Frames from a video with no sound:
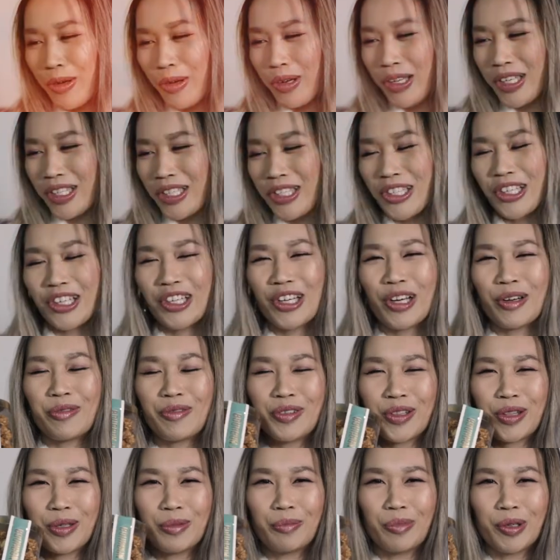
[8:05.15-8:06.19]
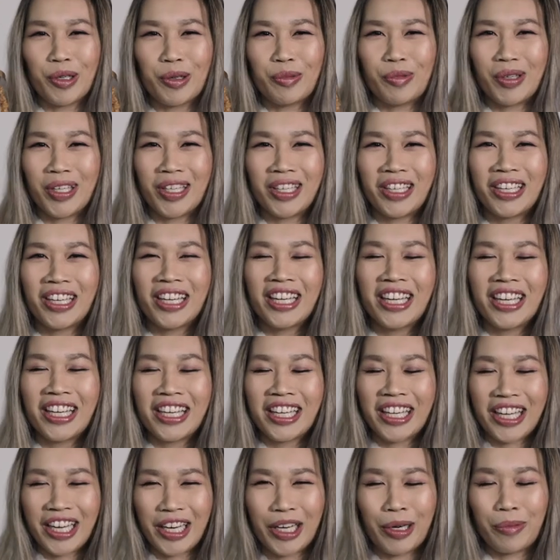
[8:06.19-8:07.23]
going to start off with the bourbon
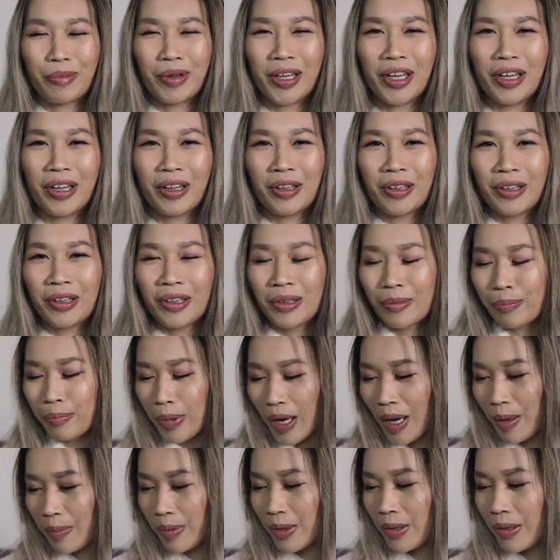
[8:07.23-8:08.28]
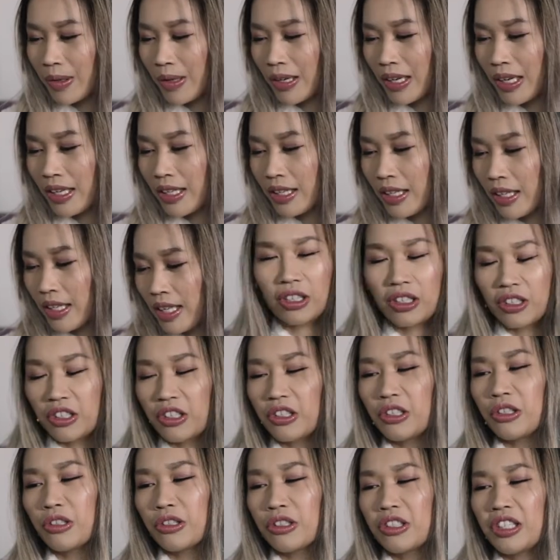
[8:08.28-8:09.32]
caramel popcorn.
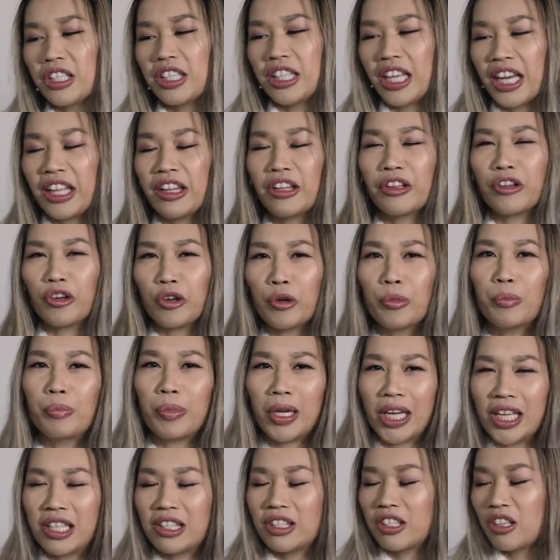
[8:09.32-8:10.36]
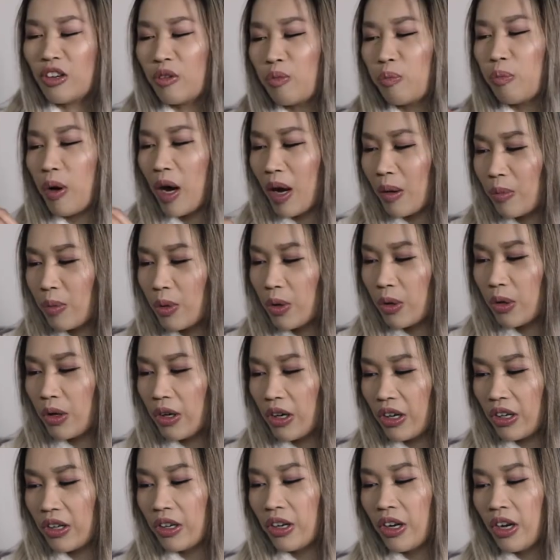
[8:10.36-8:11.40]
So you'll see that little bits of
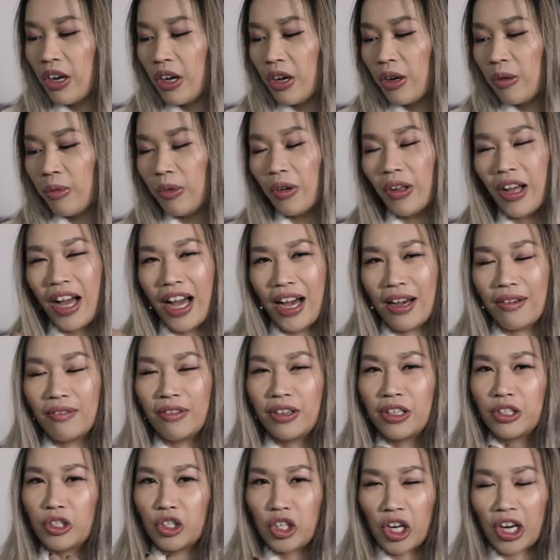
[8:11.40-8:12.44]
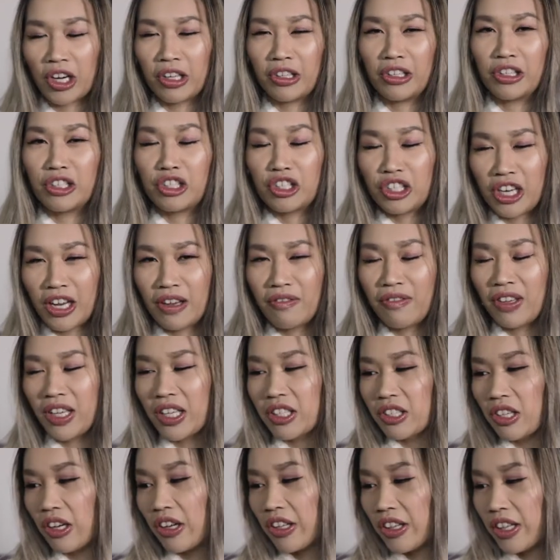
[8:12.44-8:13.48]
popcorn will have chocolate
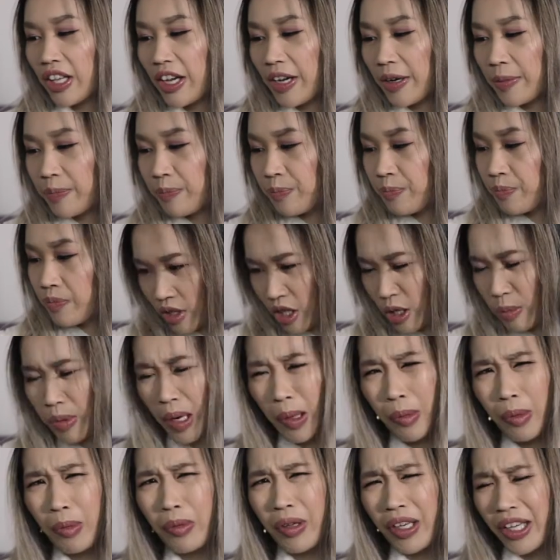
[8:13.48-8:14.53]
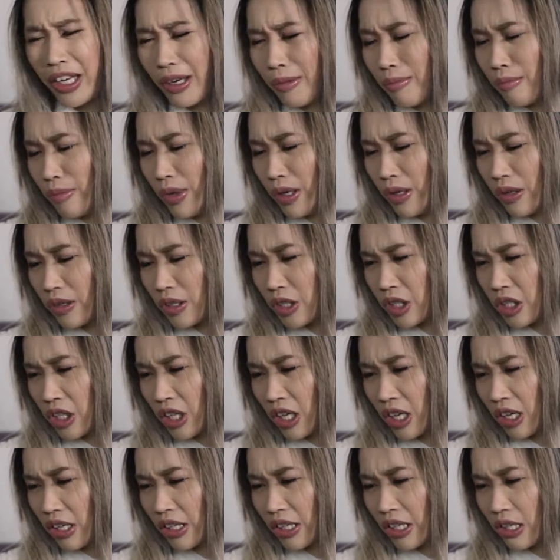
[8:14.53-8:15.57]
shavings on them. They're probably in a milk
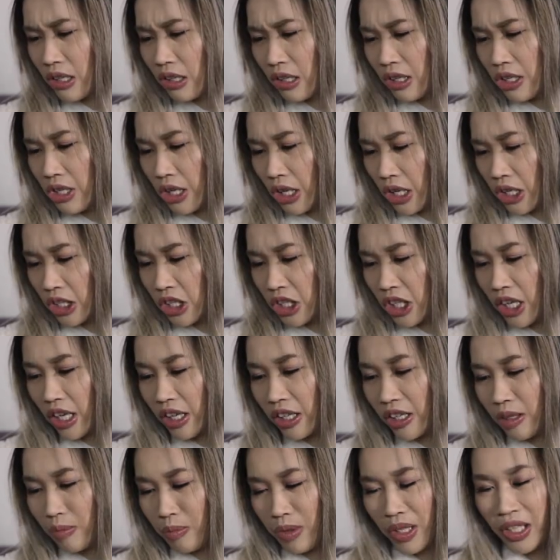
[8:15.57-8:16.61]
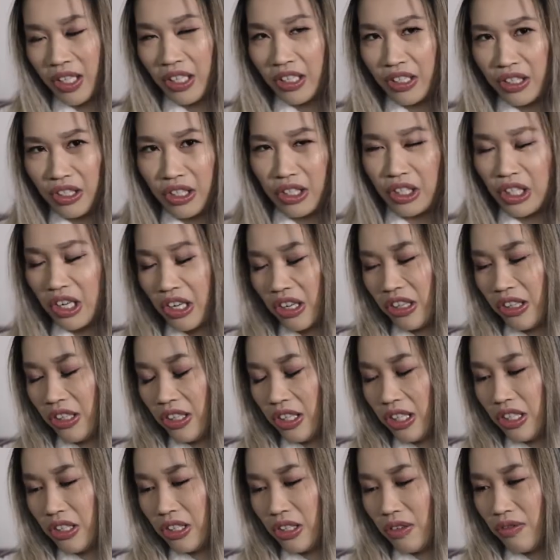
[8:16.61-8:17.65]
chocolate or a dark chocolate because the chocolate is